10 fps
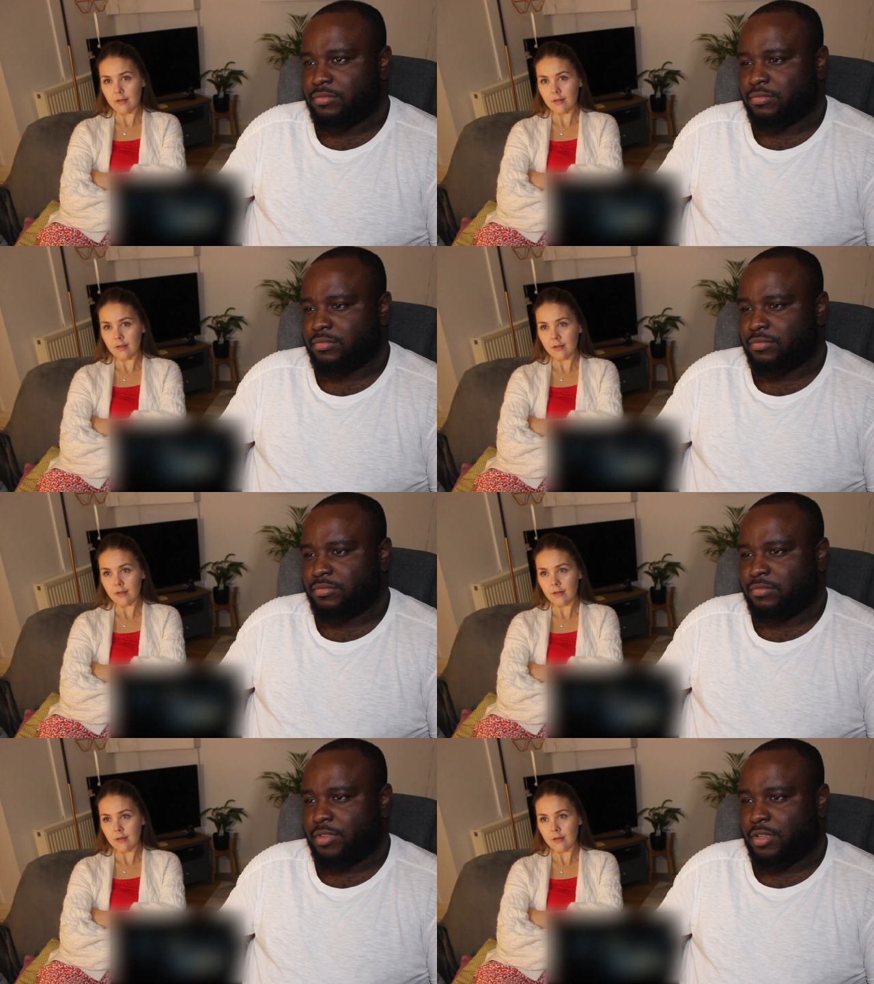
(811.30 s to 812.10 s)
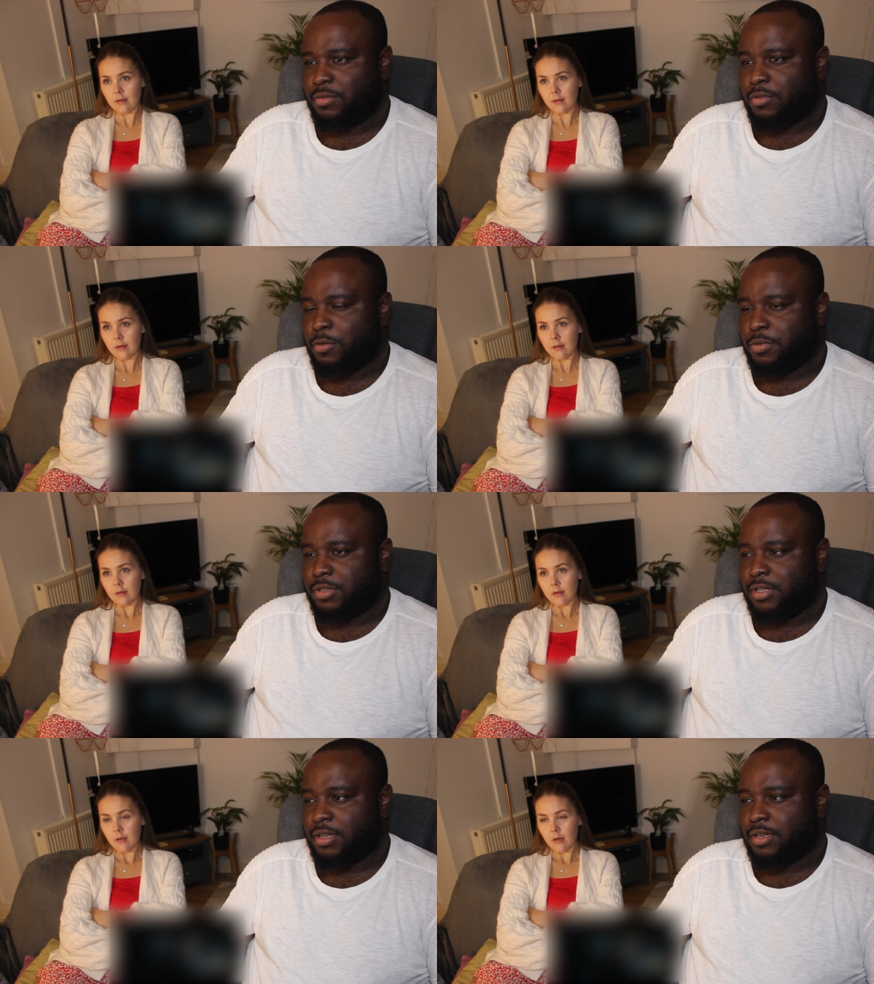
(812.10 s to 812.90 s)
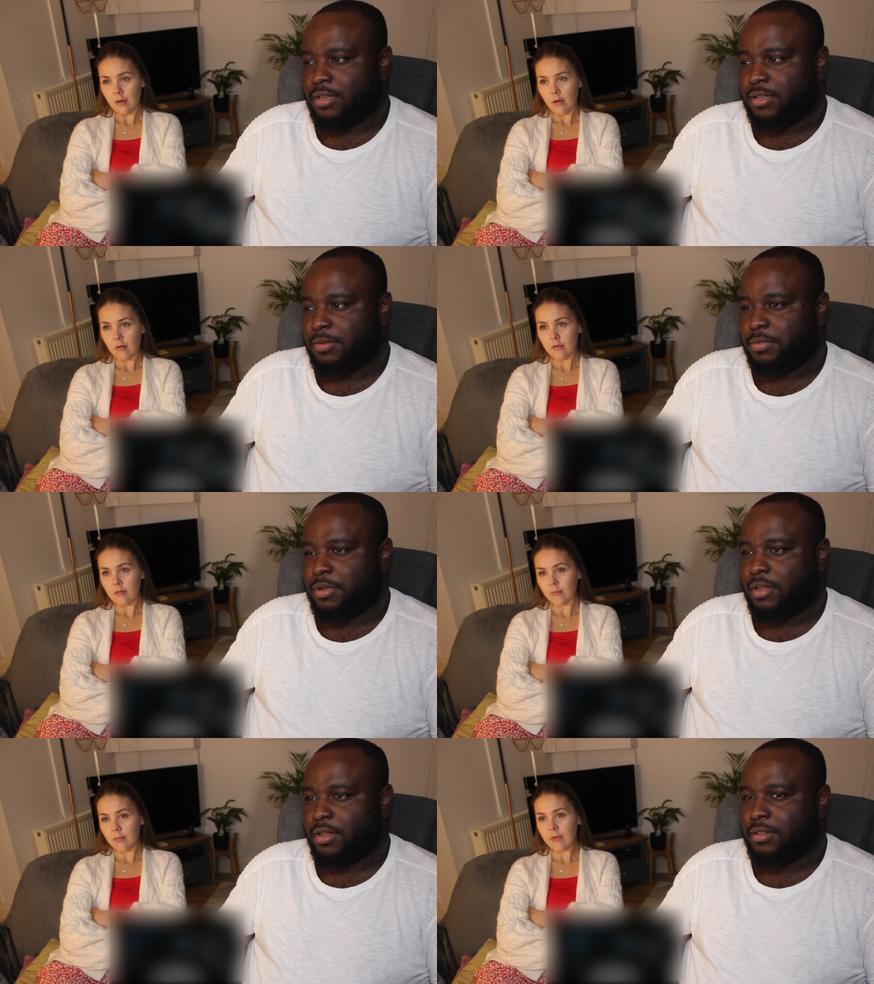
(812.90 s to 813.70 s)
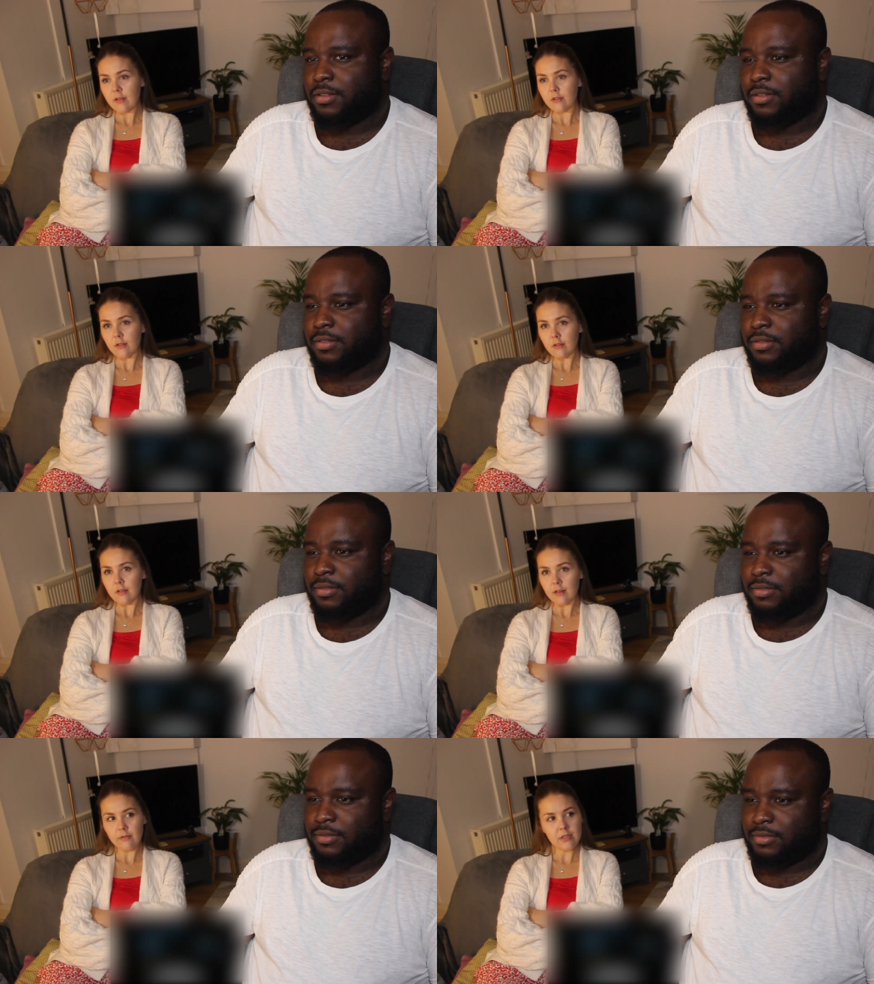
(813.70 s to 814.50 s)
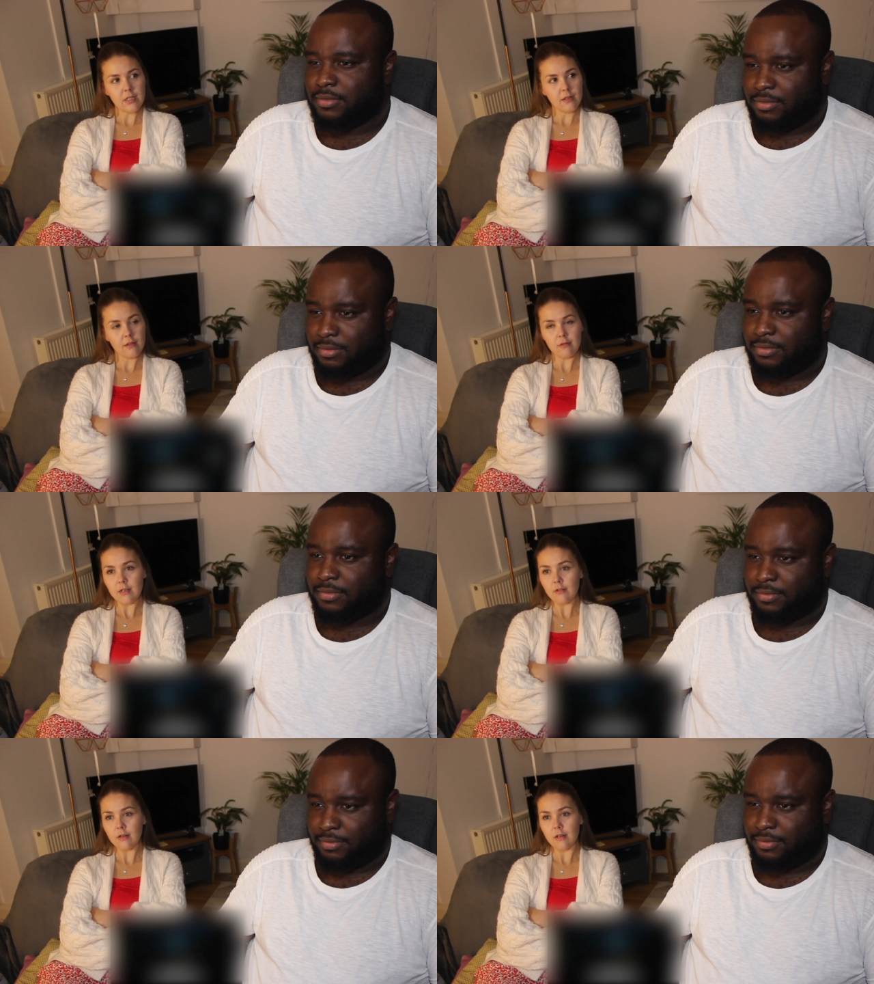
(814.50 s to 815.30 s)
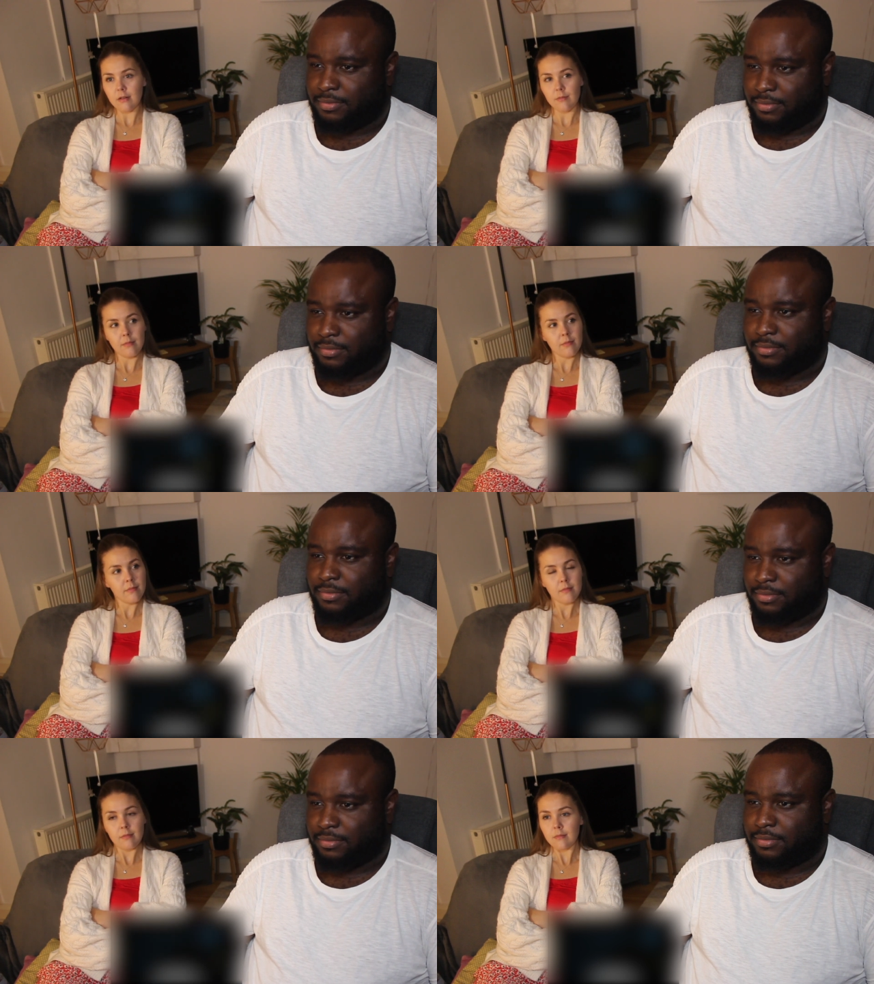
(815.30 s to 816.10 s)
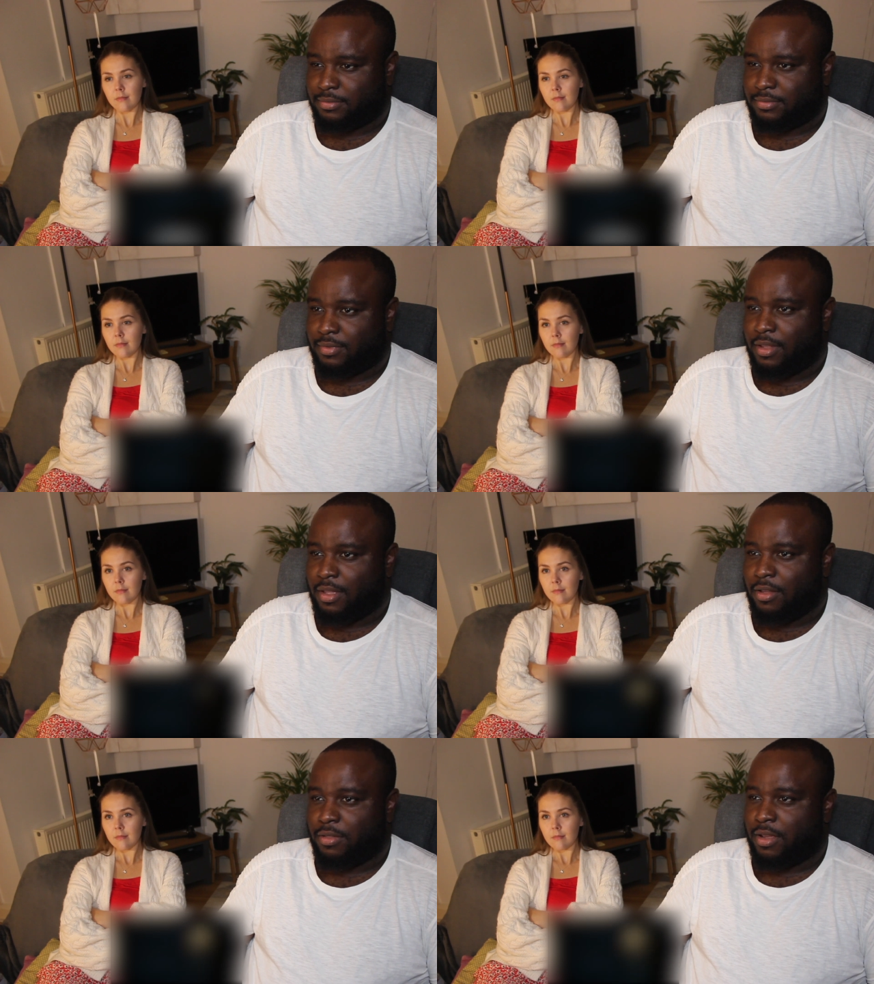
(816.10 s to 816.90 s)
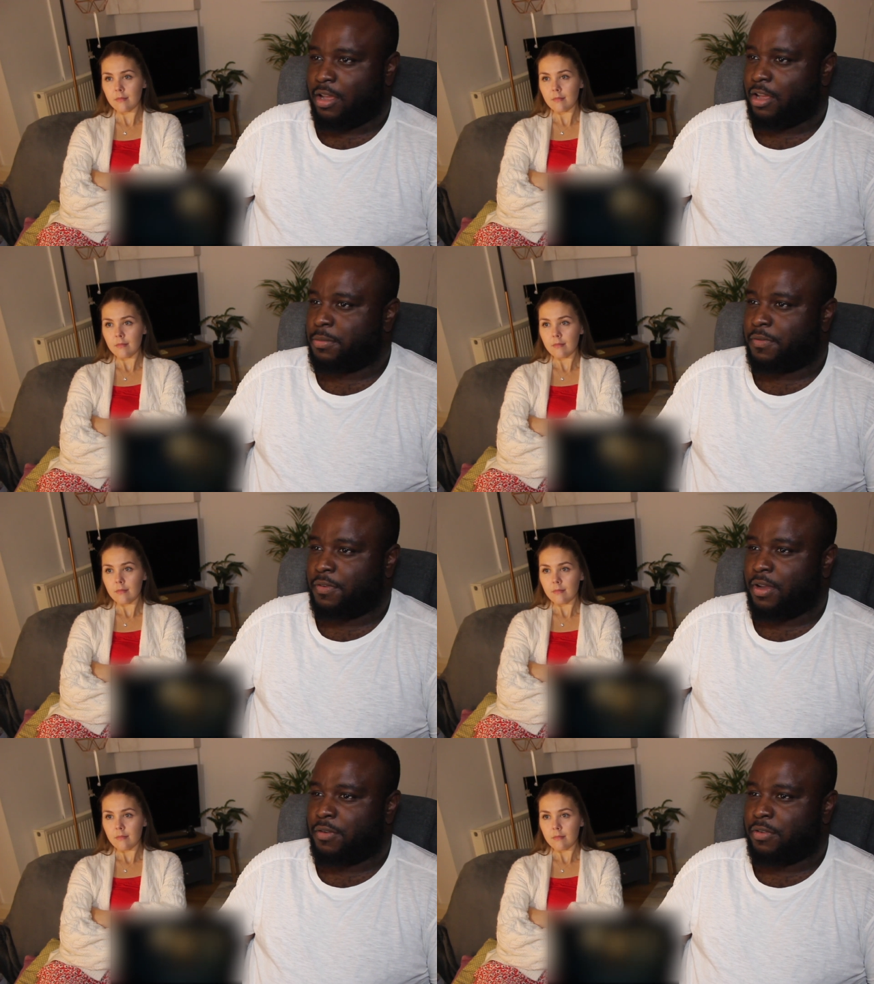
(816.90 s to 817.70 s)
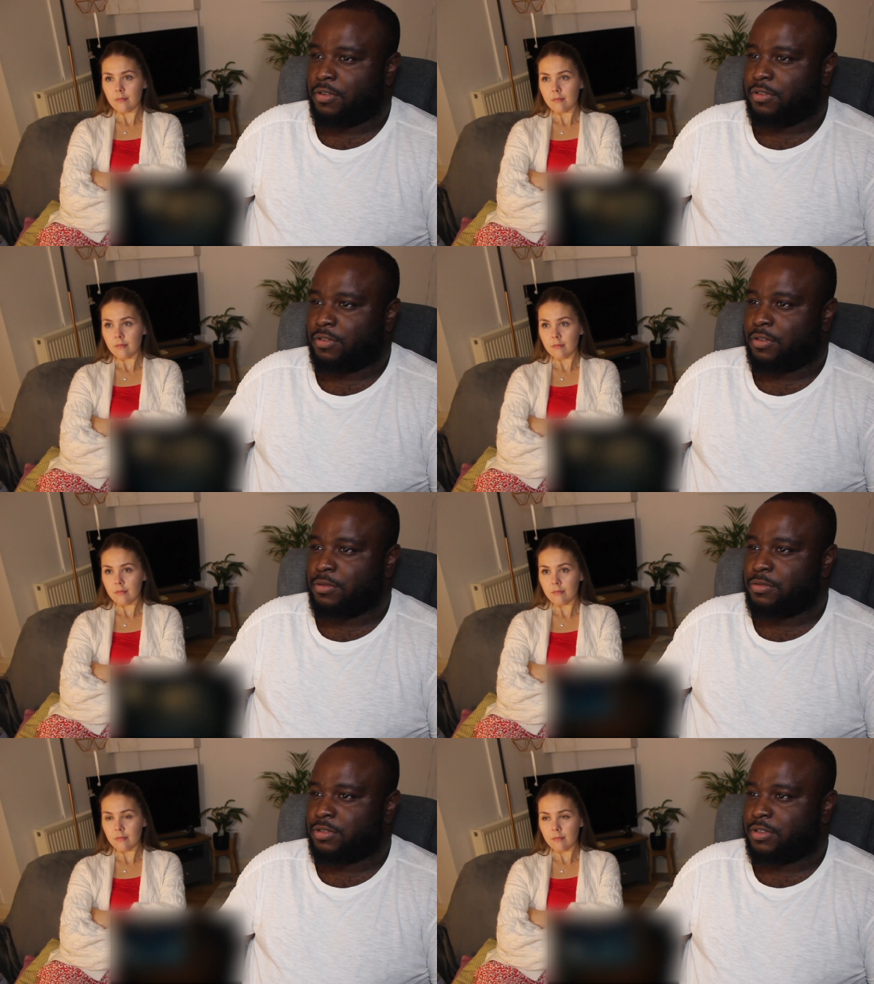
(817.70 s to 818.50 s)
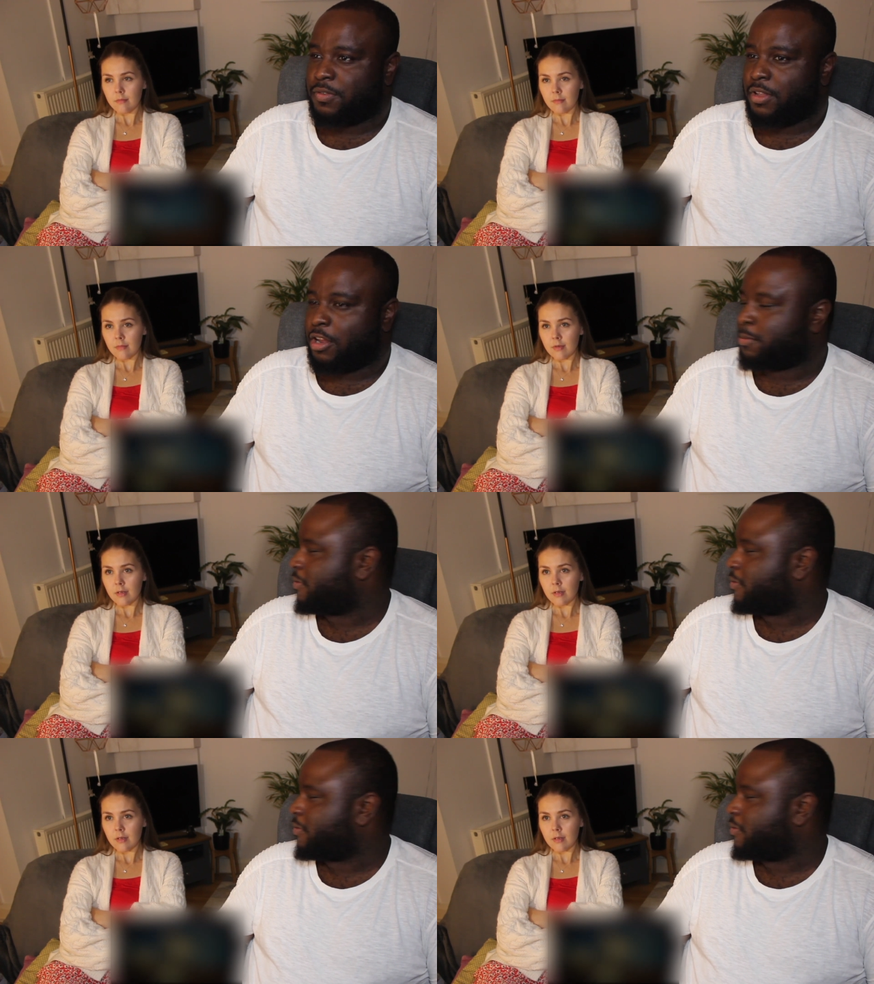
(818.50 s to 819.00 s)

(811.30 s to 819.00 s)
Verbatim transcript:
Speaker 1: Mm-hmm. That's what Hopper said, isn't it?
Speaker 2: Oh, but maybe the dogs and everything's already got at them.
Speaker 1: Well, they ain't gonna be fighting Russian soldiers. I think they're gonna be